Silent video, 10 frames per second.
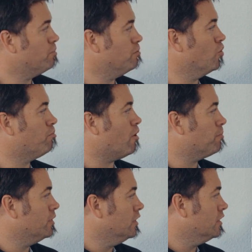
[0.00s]
a bit more
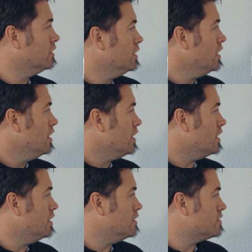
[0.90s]
popular
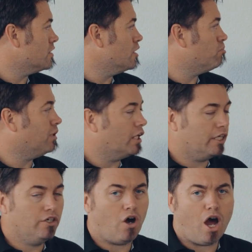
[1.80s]
is
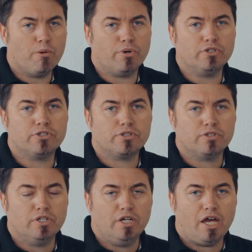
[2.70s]
plug-in hybrids,